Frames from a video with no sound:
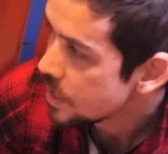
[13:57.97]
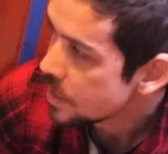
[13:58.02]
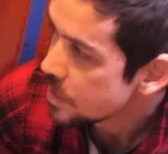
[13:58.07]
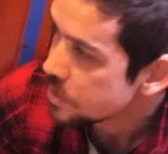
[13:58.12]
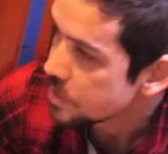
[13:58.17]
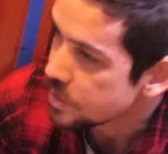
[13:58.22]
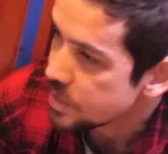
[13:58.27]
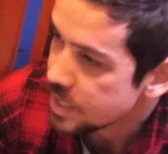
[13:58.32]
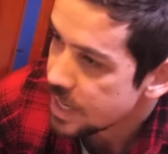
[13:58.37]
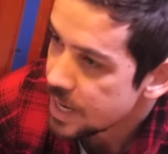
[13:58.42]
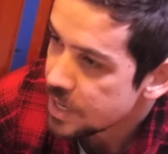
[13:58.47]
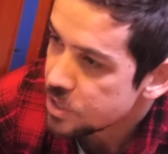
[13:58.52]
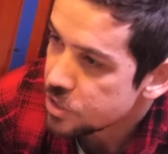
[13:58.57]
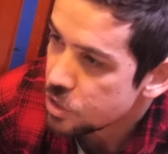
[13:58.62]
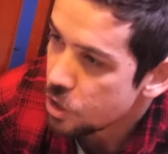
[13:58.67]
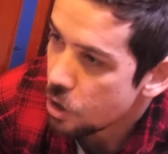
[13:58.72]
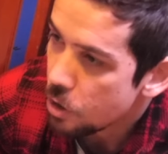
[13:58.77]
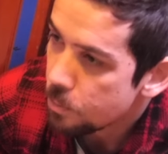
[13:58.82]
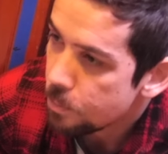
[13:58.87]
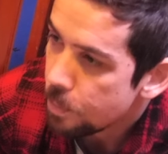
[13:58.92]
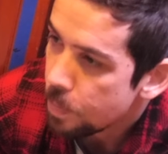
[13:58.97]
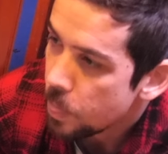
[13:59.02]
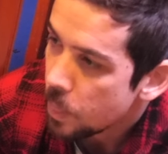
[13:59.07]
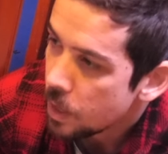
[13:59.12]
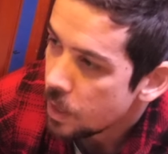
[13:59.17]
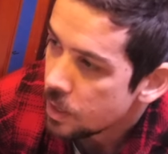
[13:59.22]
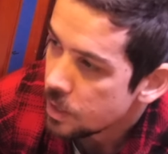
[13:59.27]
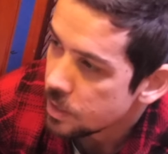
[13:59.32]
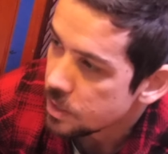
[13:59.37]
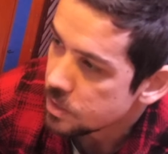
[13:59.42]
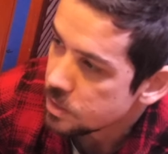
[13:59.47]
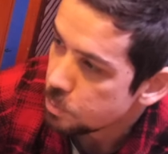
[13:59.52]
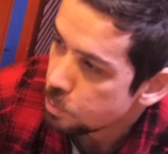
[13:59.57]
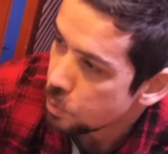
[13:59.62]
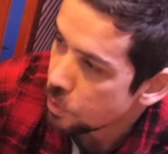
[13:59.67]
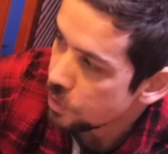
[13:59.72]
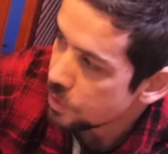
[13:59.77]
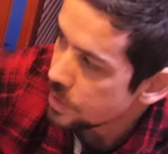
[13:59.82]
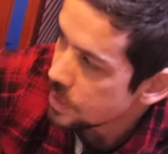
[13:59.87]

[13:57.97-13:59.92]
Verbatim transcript: So today's job is to put